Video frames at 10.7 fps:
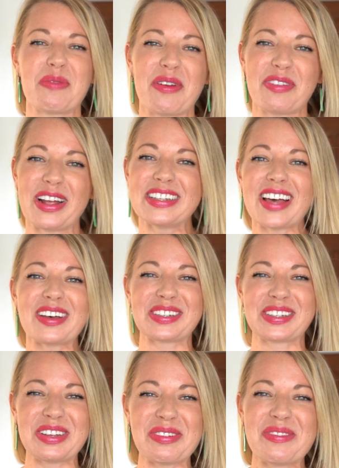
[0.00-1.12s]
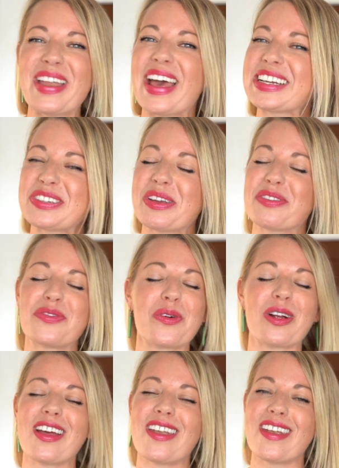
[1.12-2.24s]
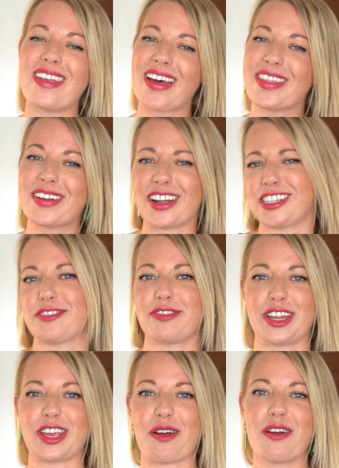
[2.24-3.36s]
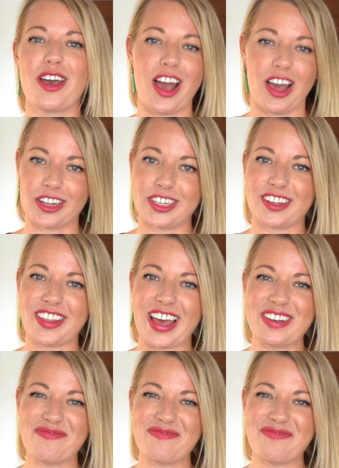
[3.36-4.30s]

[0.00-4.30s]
right, my friends, I'll see you next week for another Iceland video, and until then,